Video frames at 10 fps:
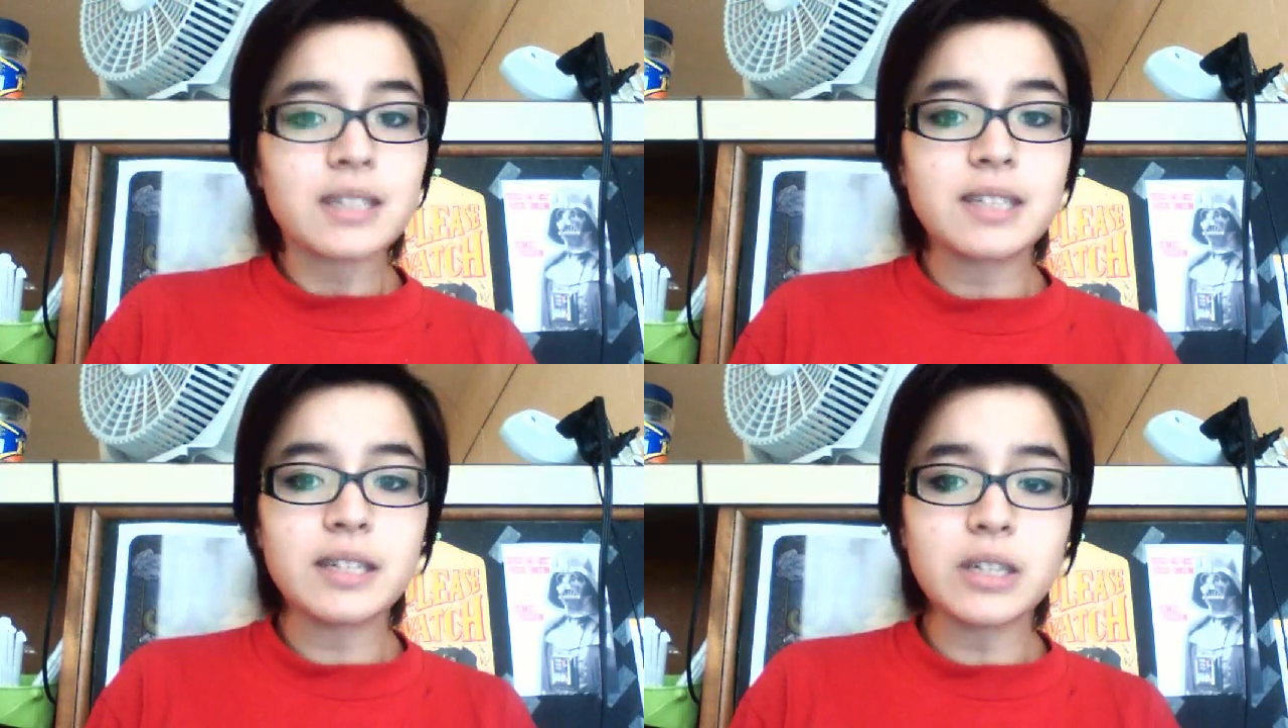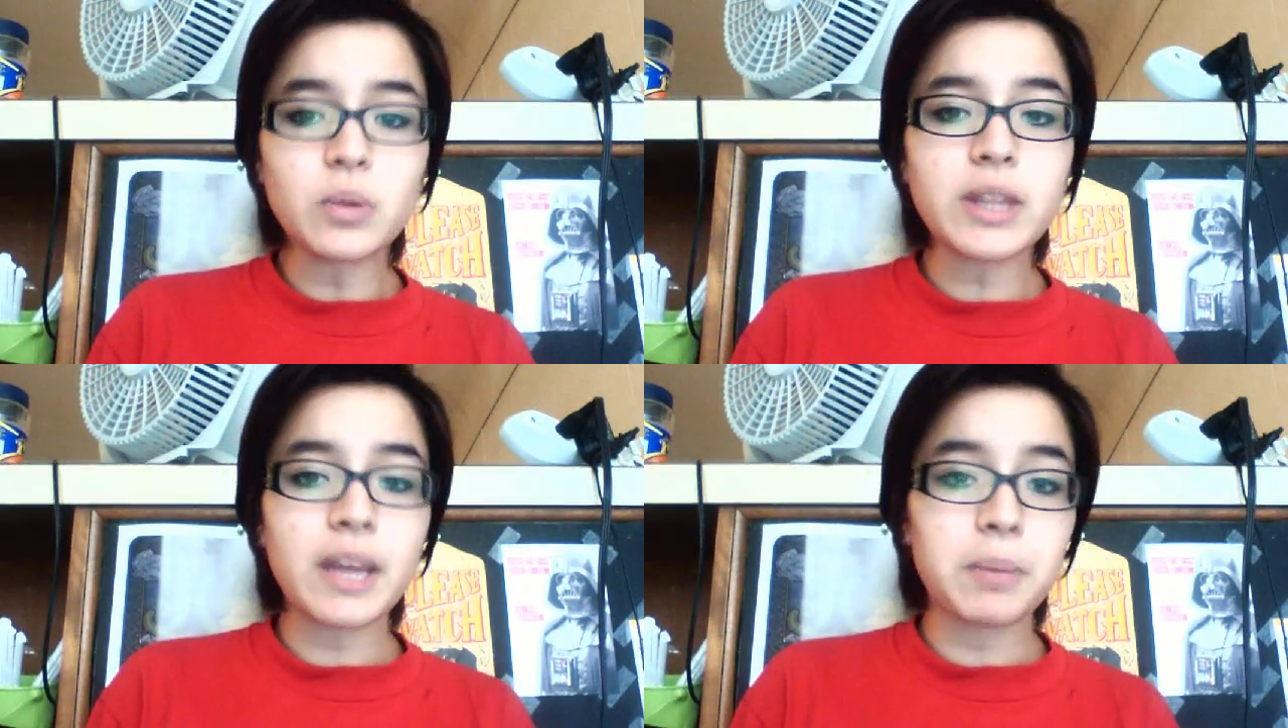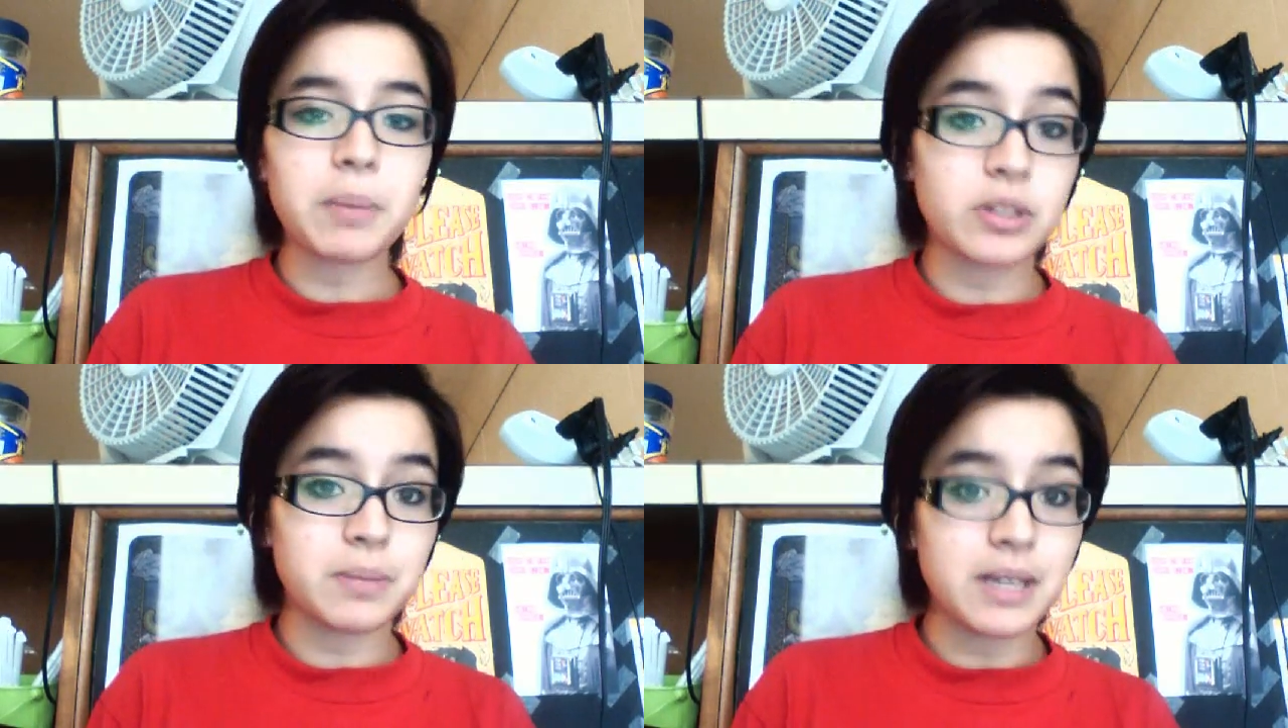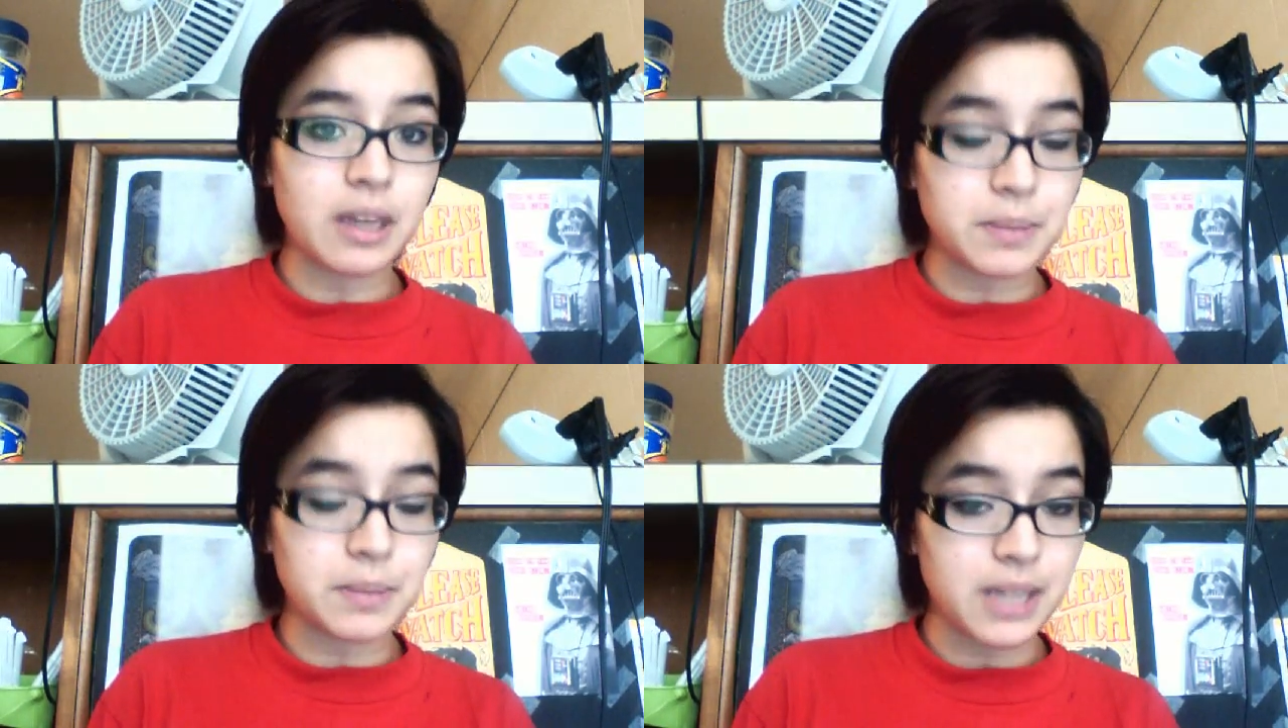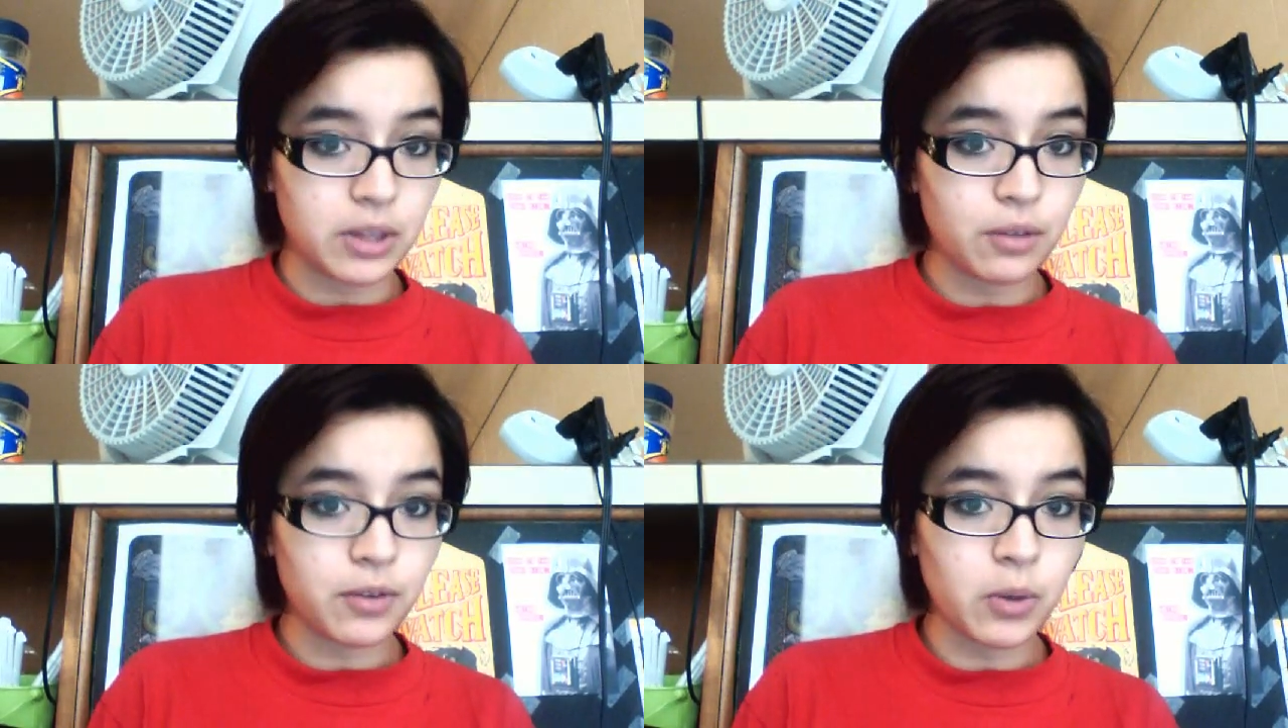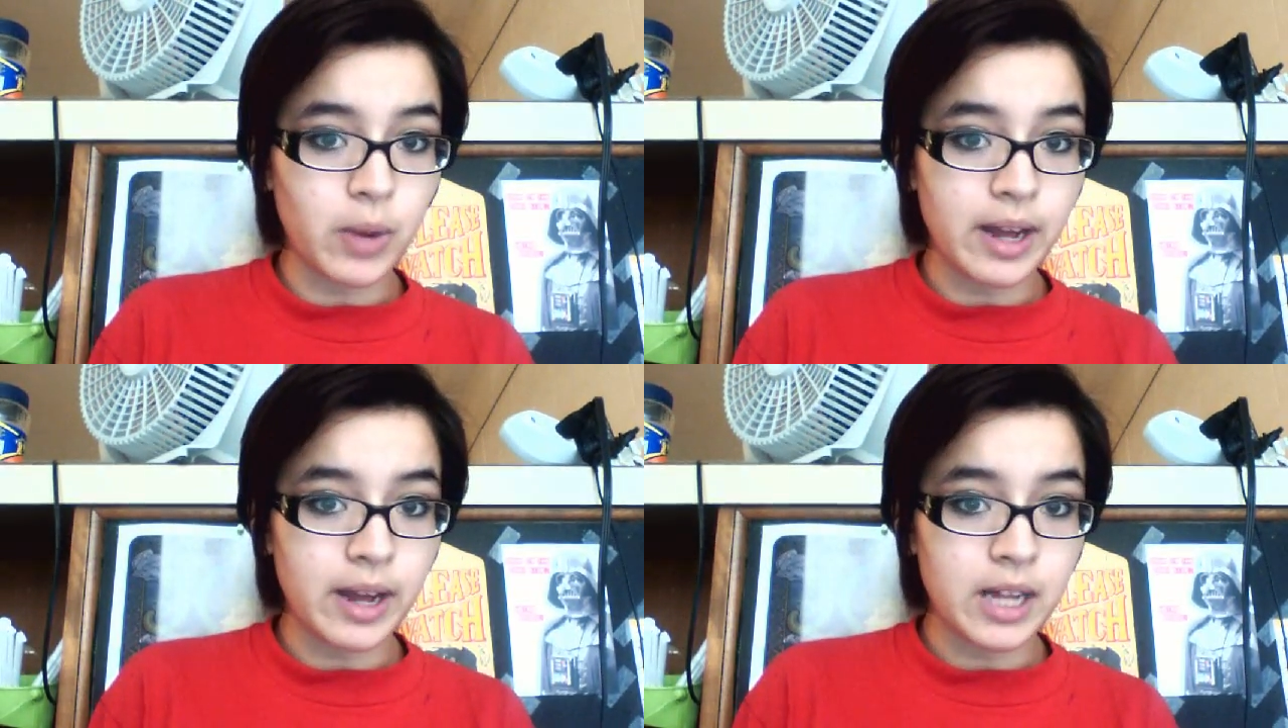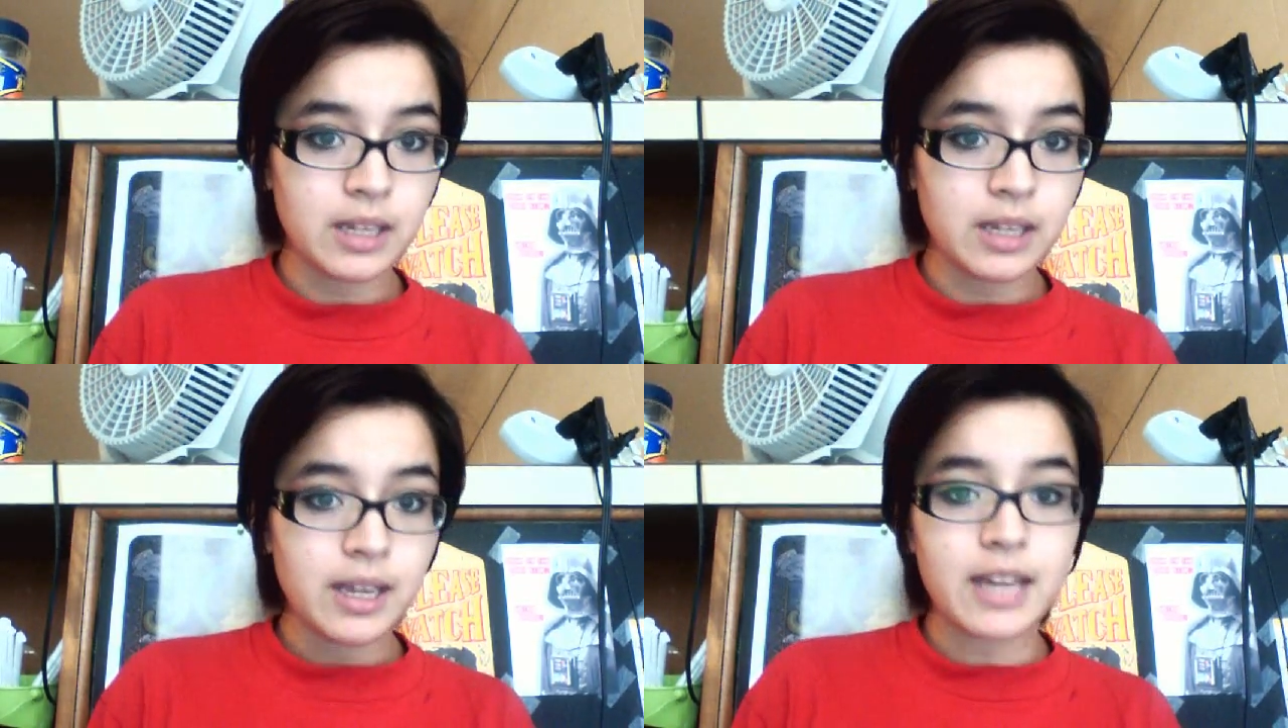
to deal with that person being upset with you for a while